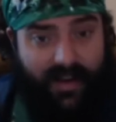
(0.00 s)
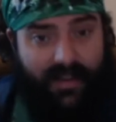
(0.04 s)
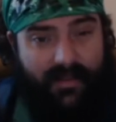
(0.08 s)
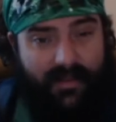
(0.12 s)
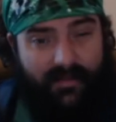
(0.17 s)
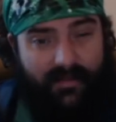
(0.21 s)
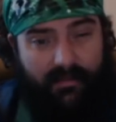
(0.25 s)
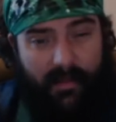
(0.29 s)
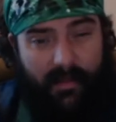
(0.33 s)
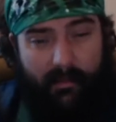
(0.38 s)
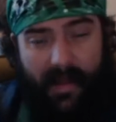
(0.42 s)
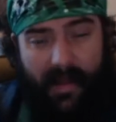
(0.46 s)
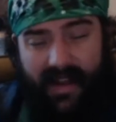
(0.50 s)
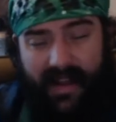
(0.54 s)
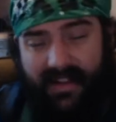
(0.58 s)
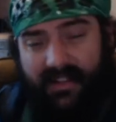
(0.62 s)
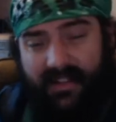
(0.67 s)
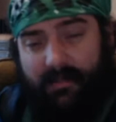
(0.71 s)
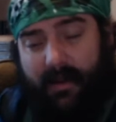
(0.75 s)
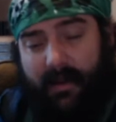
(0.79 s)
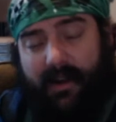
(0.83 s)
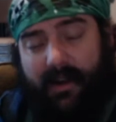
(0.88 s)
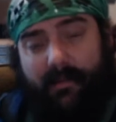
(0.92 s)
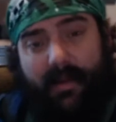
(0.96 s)
but
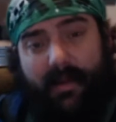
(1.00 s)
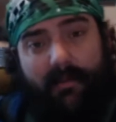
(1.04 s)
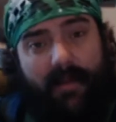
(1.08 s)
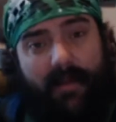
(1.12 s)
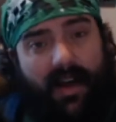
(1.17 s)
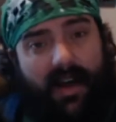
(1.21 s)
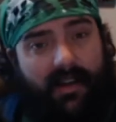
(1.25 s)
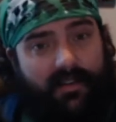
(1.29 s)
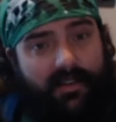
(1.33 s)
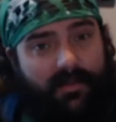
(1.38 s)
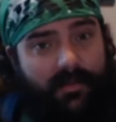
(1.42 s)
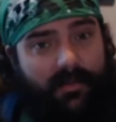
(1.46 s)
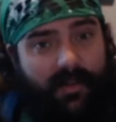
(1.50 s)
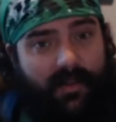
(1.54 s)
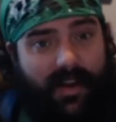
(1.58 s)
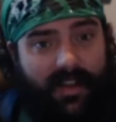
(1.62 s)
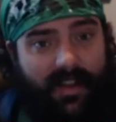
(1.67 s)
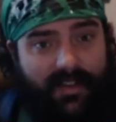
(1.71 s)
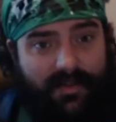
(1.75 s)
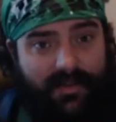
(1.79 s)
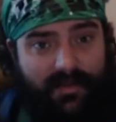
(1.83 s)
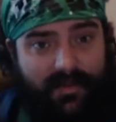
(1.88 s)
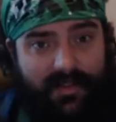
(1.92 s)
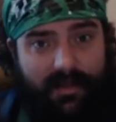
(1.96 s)
Spider-Man Miles
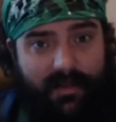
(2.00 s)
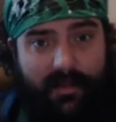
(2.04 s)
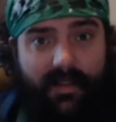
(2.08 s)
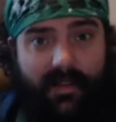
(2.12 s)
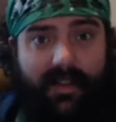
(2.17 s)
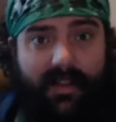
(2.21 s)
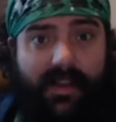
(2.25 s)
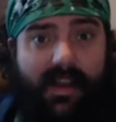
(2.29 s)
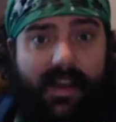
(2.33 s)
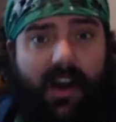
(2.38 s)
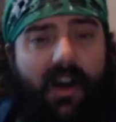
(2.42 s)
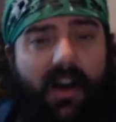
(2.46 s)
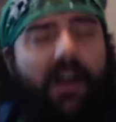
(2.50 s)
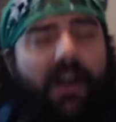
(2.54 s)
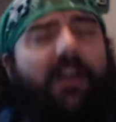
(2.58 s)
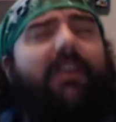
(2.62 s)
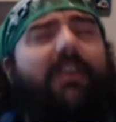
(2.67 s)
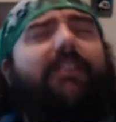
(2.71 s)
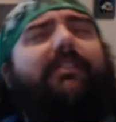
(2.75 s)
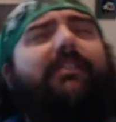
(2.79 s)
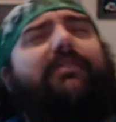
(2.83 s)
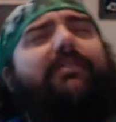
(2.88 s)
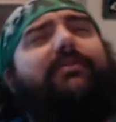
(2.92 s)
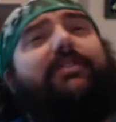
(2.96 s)
Morales was something
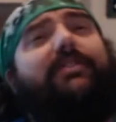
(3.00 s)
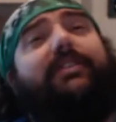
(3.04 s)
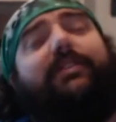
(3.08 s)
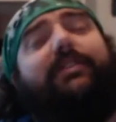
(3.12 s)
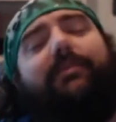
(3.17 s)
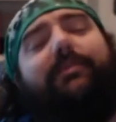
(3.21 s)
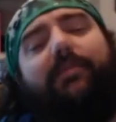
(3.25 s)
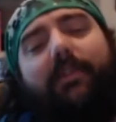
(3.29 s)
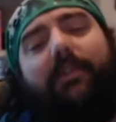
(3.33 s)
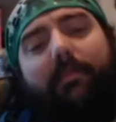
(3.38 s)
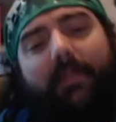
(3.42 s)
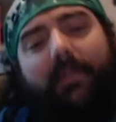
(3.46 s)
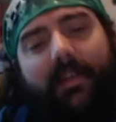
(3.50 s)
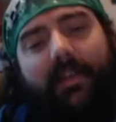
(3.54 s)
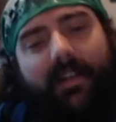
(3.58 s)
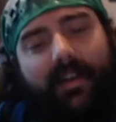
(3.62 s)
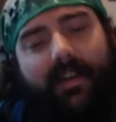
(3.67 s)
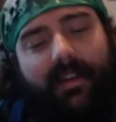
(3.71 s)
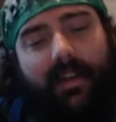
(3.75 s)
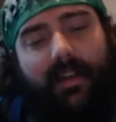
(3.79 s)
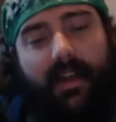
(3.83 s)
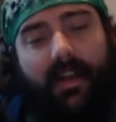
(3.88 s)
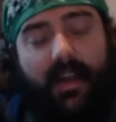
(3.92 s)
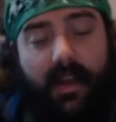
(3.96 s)
I really want to play
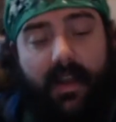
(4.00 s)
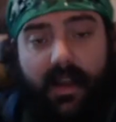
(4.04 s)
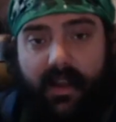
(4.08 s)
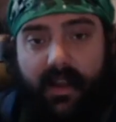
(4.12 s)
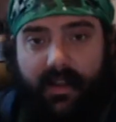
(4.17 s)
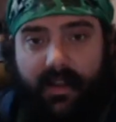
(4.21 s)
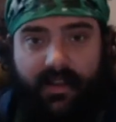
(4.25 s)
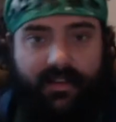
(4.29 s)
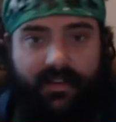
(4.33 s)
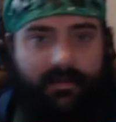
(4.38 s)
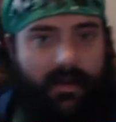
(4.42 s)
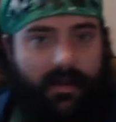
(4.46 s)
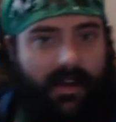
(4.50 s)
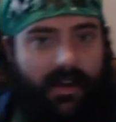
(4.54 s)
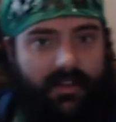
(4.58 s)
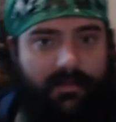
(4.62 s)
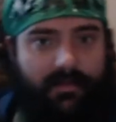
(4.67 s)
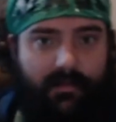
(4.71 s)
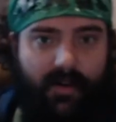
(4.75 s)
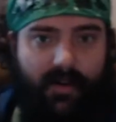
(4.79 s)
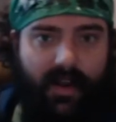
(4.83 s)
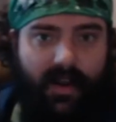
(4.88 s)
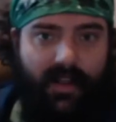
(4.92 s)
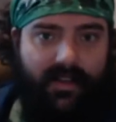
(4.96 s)
that because Miles
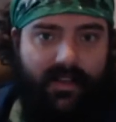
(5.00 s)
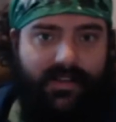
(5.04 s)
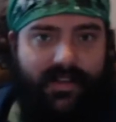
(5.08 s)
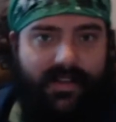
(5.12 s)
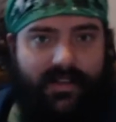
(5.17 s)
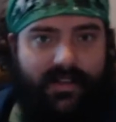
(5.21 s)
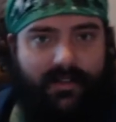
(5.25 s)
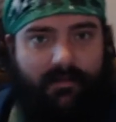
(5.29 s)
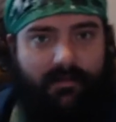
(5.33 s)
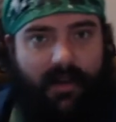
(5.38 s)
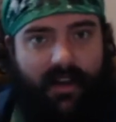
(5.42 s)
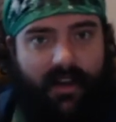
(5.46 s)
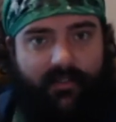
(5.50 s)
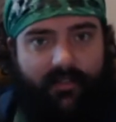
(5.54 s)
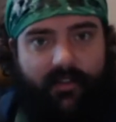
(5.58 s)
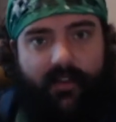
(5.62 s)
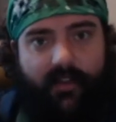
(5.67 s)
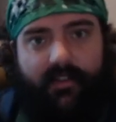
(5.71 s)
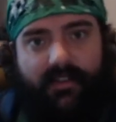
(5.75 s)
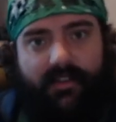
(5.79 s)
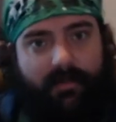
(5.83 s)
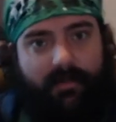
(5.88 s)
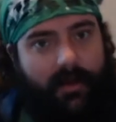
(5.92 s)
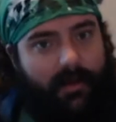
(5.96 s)
Morales is my
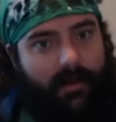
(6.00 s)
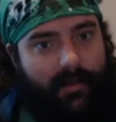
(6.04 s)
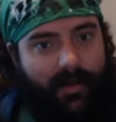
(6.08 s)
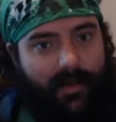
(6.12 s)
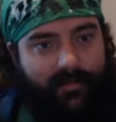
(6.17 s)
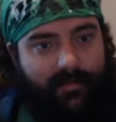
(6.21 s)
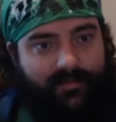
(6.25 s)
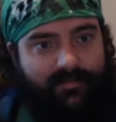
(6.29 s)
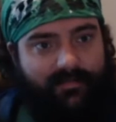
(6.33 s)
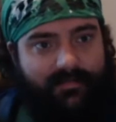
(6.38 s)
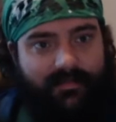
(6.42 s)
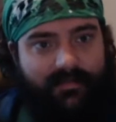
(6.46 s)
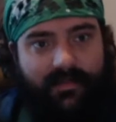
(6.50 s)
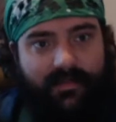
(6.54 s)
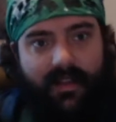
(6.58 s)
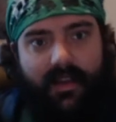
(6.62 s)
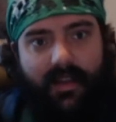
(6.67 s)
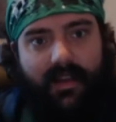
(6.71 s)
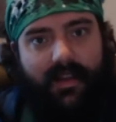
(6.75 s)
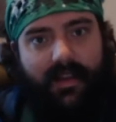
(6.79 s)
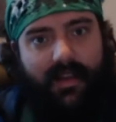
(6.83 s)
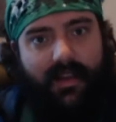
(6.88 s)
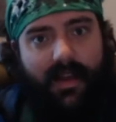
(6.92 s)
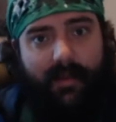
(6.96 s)
favorite Spider-Man.
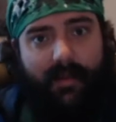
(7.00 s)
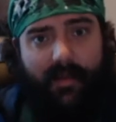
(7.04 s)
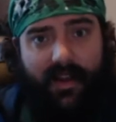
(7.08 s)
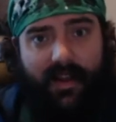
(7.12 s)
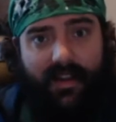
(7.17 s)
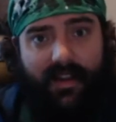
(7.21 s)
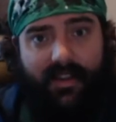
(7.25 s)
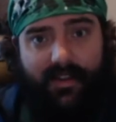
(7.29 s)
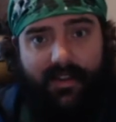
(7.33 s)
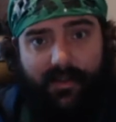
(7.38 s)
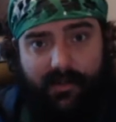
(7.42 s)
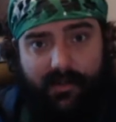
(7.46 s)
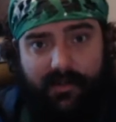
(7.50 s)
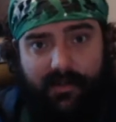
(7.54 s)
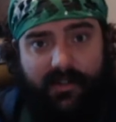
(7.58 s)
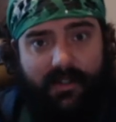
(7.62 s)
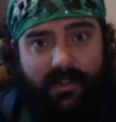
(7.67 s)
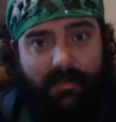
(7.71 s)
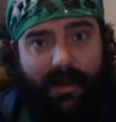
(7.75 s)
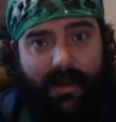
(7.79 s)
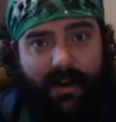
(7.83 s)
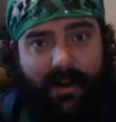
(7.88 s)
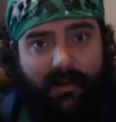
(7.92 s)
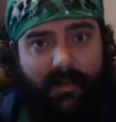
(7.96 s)
I'm not a huge
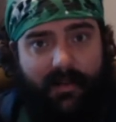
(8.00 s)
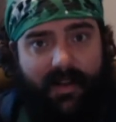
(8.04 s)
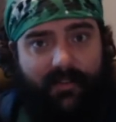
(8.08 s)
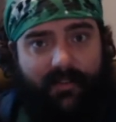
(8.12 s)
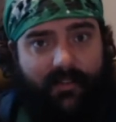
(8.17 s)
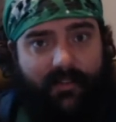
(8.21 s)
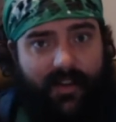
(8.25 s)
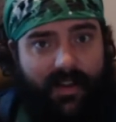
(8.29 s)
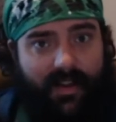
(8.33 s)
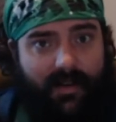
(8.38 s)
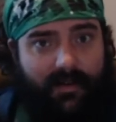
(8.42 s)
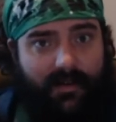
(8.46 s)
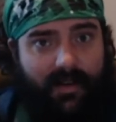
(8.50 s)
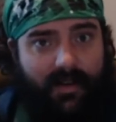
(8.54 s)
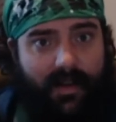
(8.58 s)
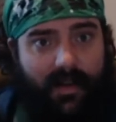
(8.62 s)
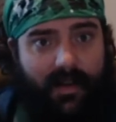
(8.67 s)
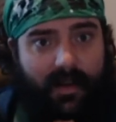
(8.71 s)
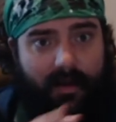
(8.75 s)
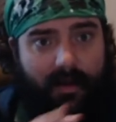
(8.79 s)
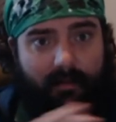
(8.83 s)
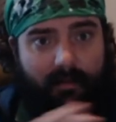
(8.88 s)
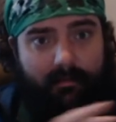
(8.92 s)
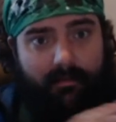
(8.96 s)
Spider-Man fan,
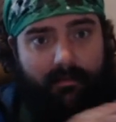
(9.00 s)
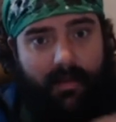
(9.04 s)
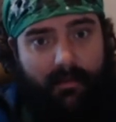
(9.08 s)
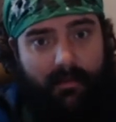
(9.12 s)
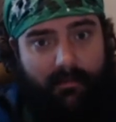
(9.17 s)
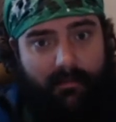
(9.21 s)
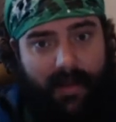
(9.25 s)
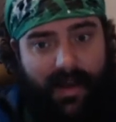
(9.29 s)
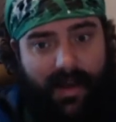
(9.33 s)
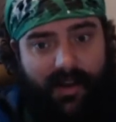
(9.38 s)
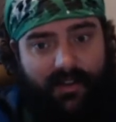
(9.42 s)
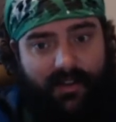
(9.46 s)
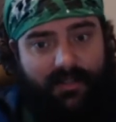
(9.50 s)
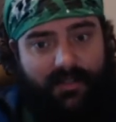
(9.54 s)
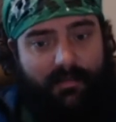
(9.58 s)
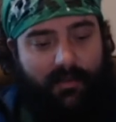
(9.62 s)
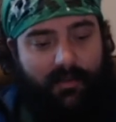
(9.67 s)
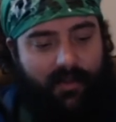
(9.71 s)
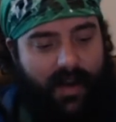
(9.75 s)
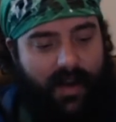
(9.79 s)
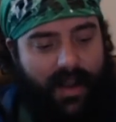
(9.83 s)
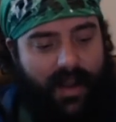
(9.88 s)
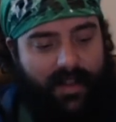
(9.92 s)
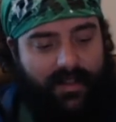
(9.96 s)
but Miles
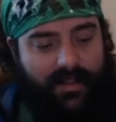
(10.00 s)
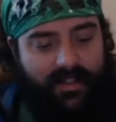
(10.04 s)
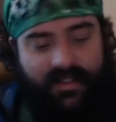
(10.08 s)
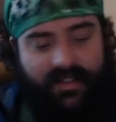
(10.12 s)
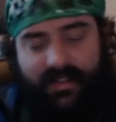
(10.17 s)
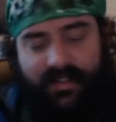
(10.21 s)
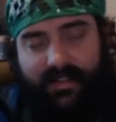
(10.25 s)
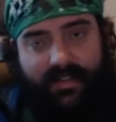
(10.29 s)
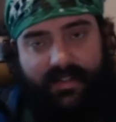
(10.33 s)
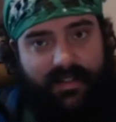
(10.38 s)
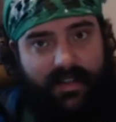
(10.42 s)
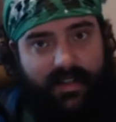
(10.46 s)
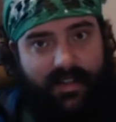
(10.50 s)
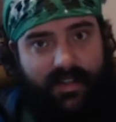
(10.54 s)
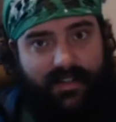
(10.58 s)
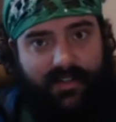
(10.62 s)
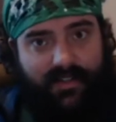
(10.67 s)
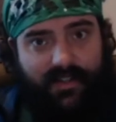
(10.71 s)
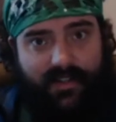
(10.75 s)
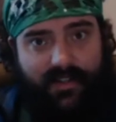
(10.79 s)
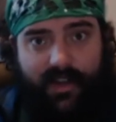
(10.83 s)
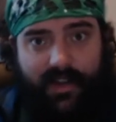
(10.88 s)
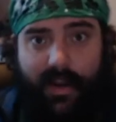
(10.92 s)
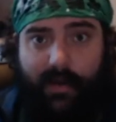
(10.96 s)
Morales is
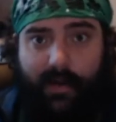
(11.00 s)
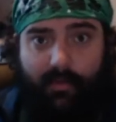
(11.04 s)
just a